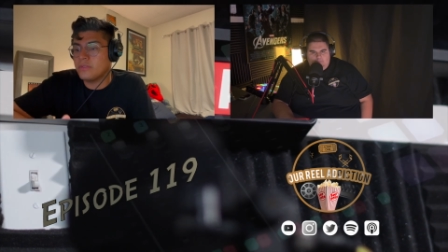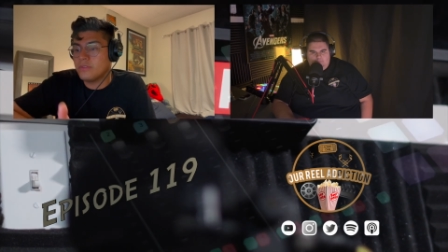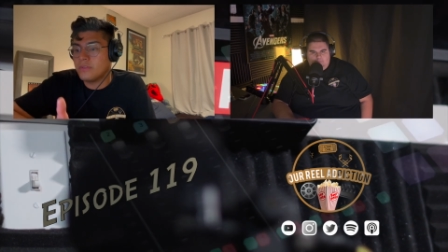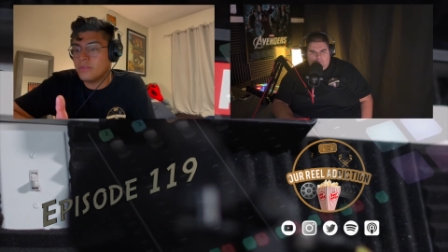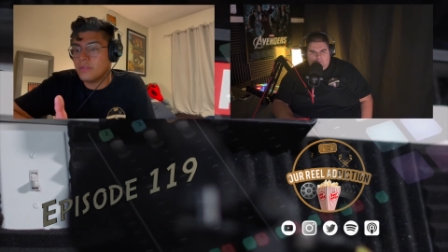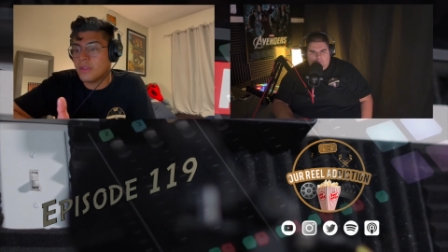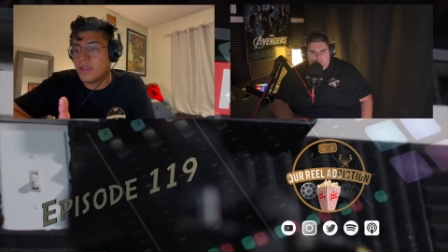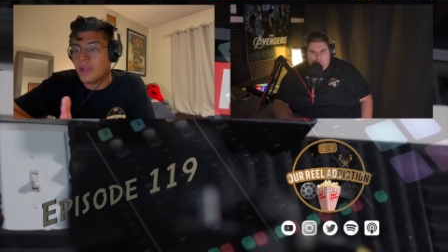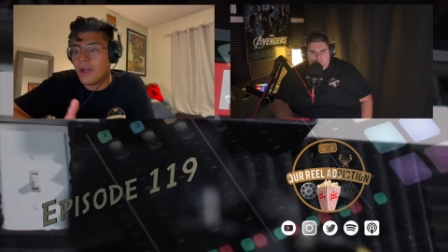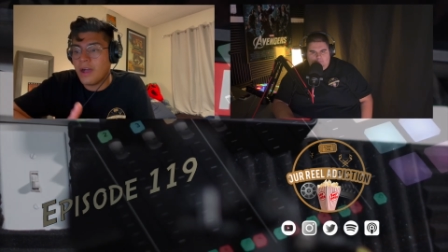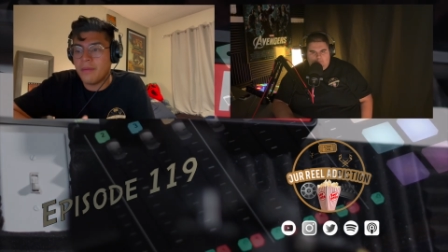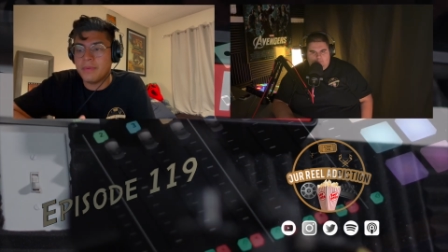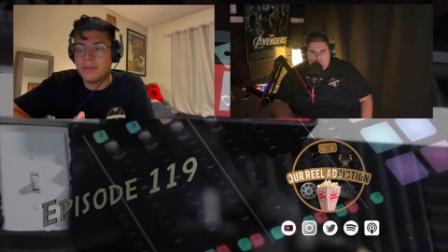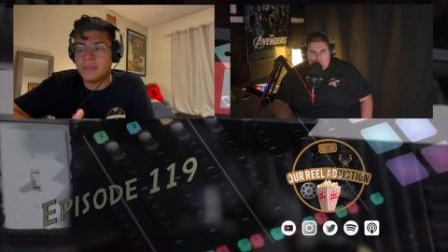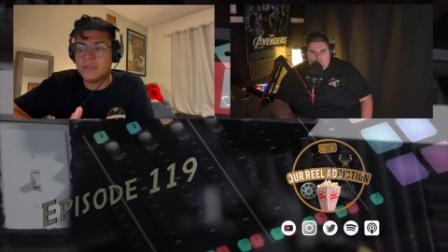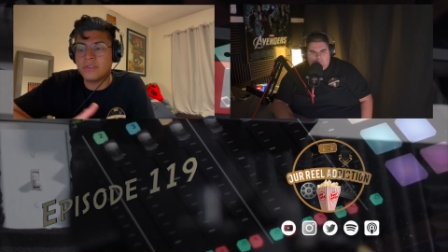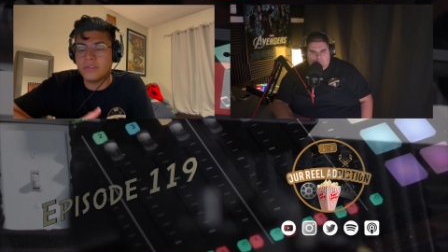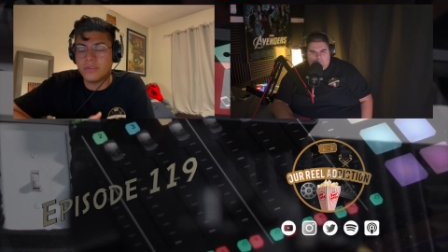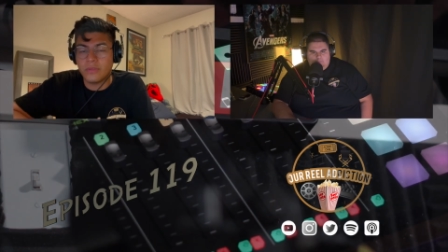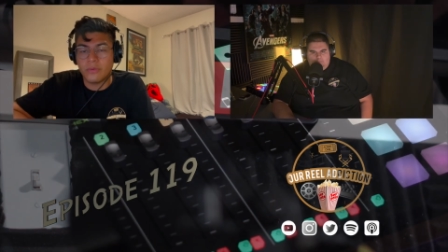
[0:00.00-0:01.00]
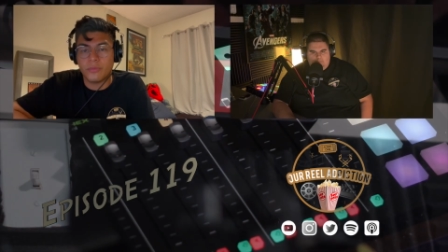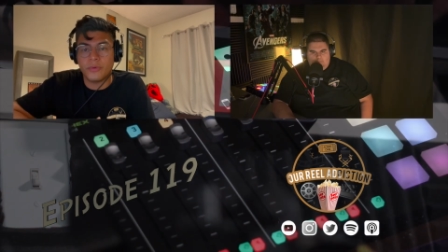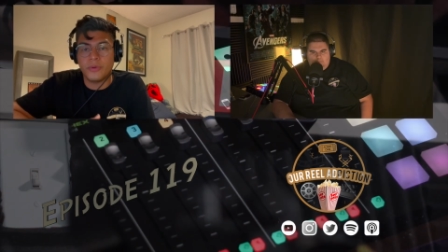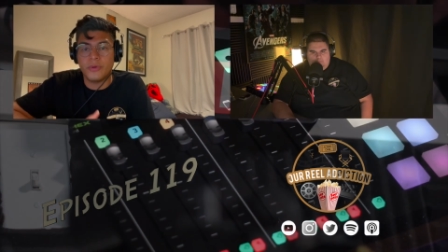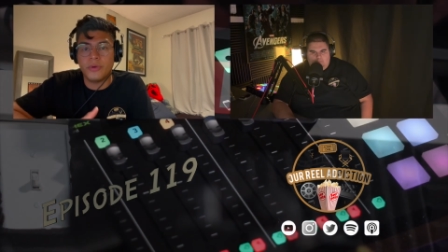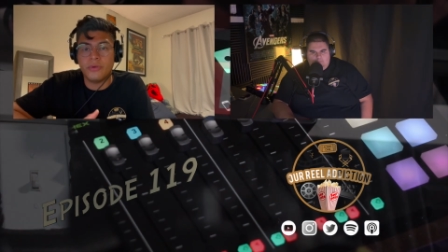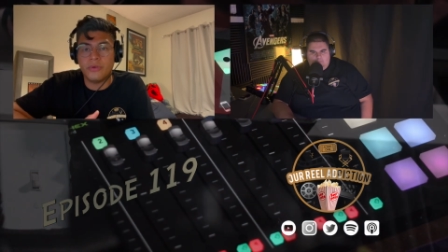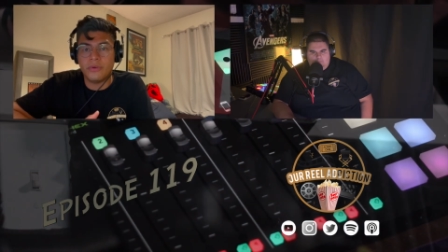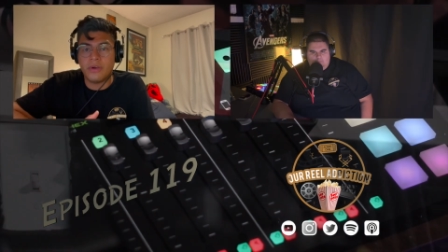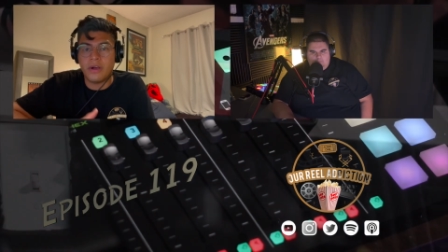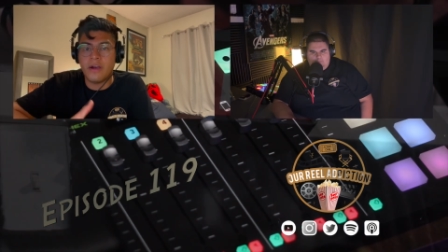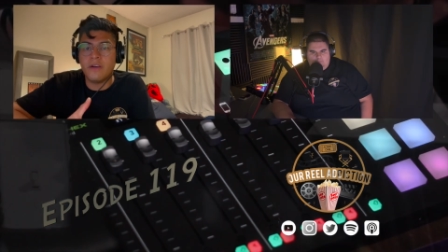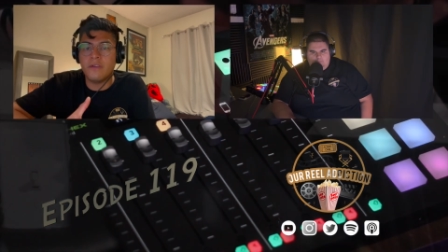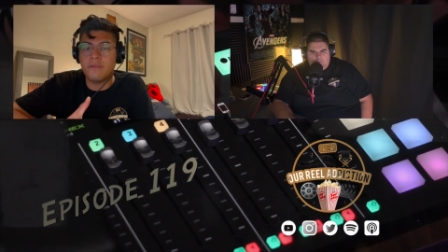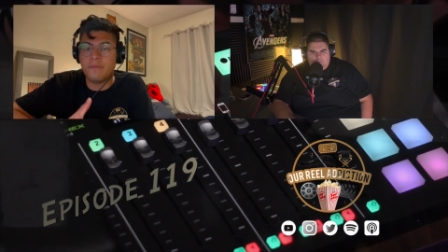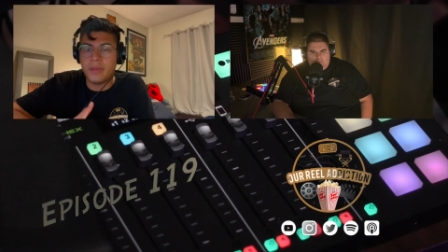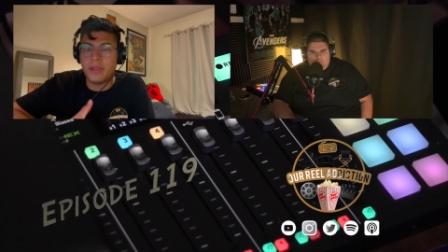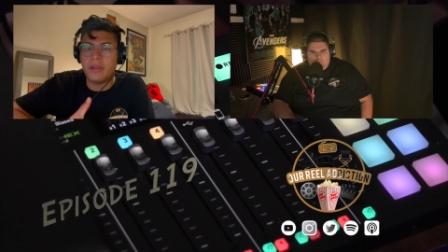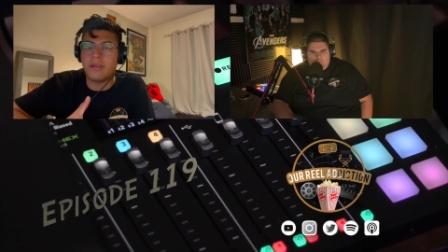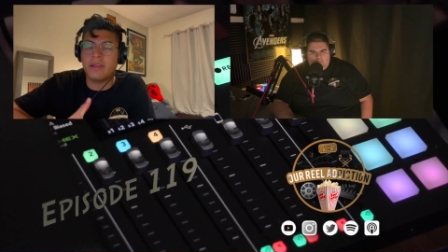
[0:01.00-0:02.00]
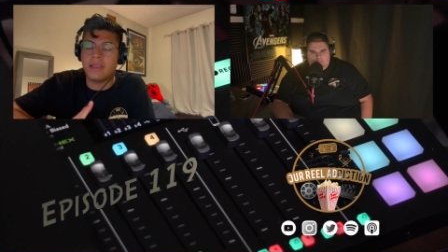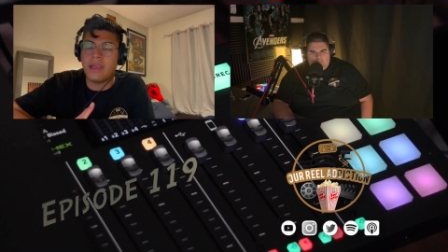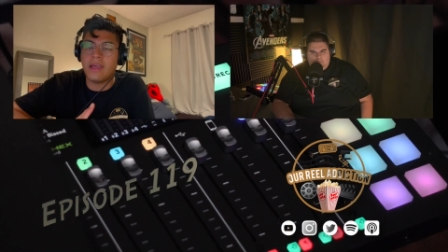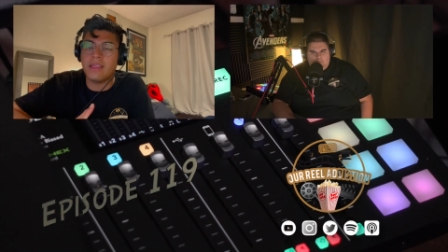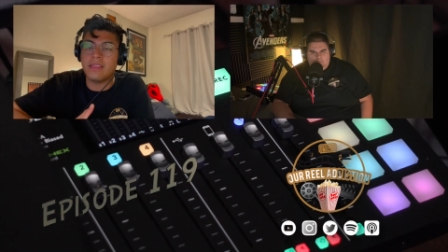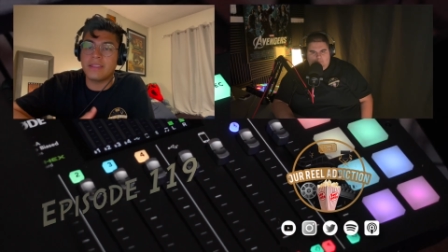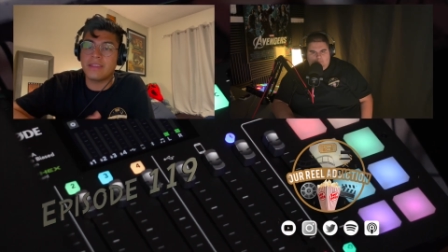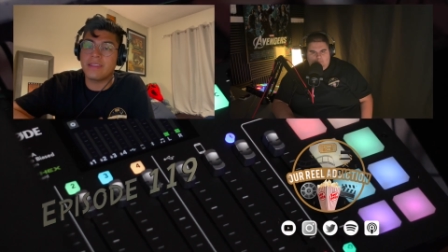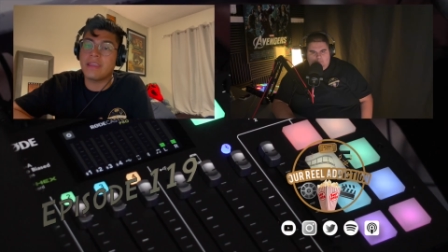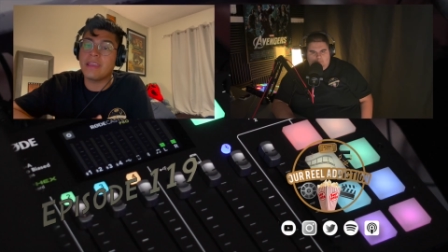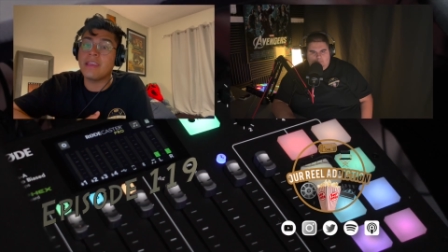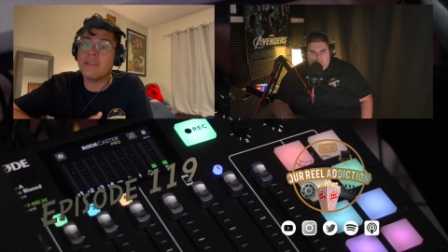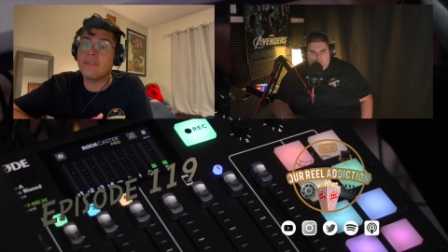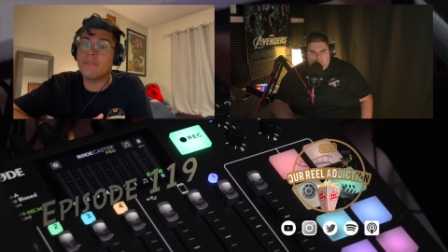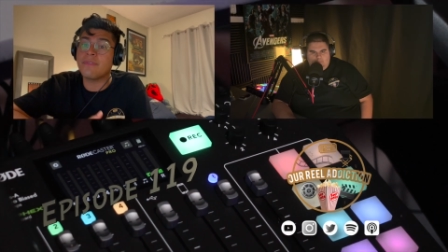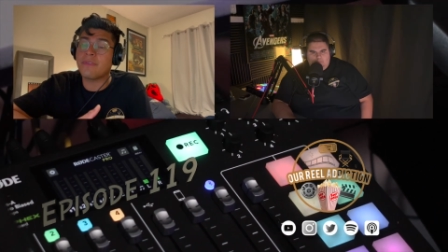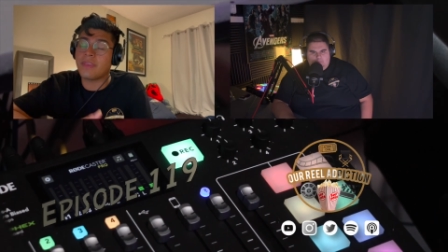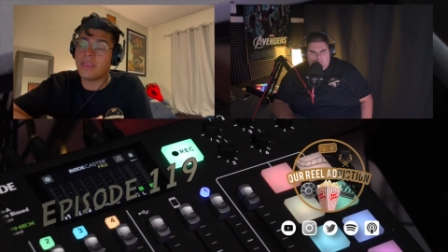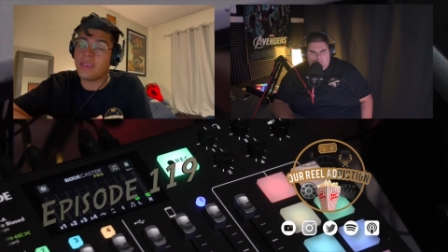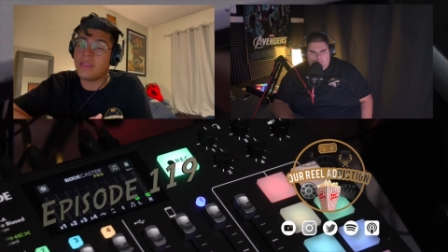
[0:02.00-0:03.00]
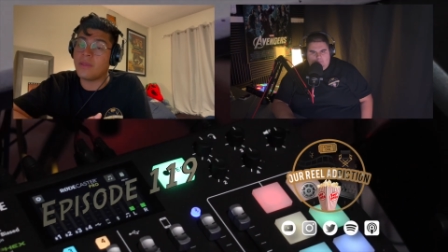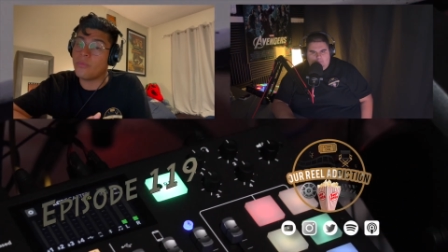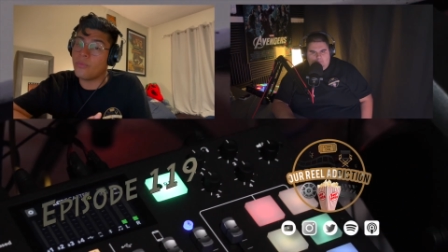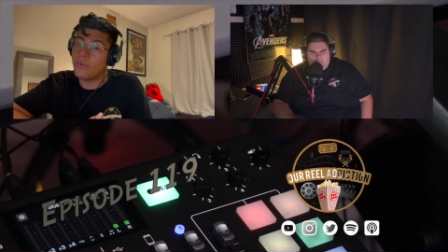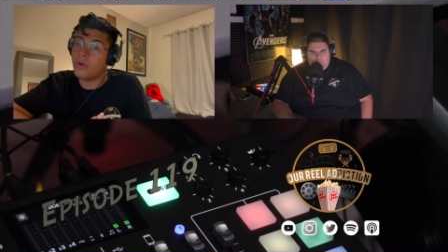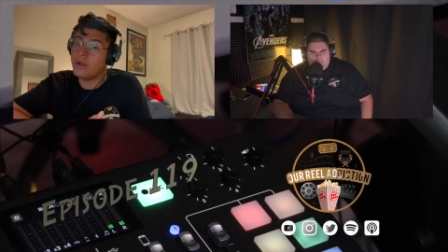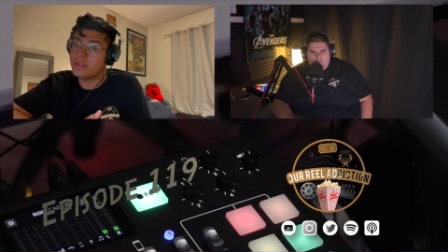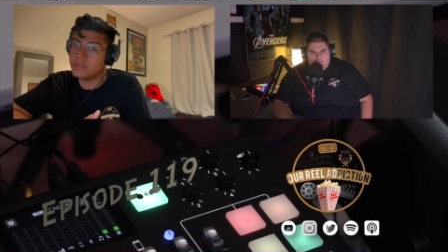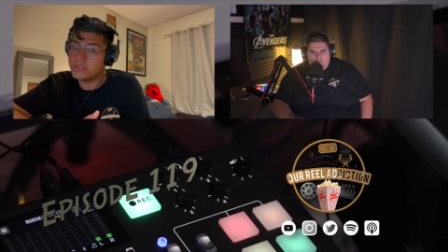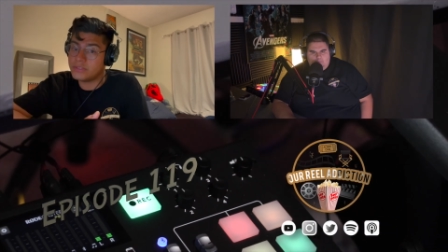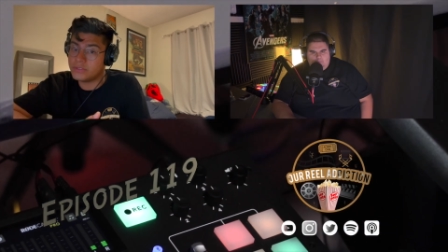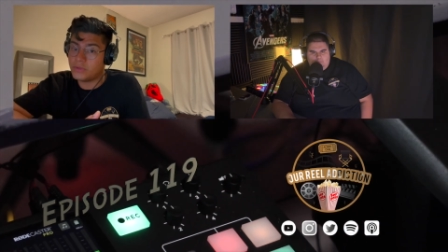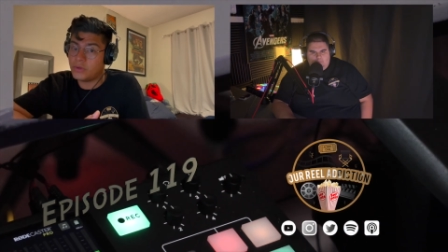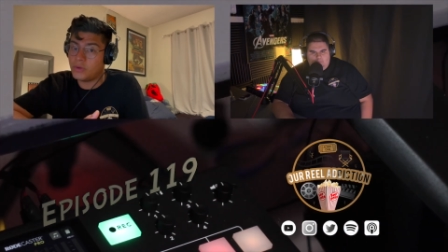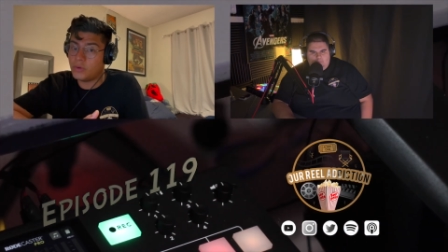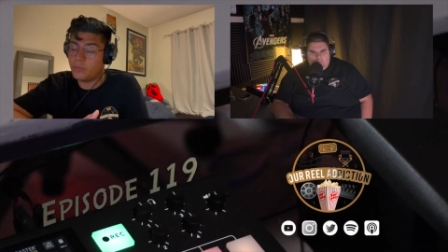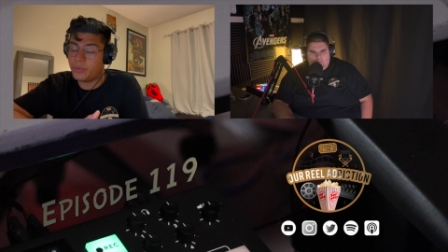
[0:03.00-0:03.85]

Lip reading: to come into the role of Barry Allen if he wants to,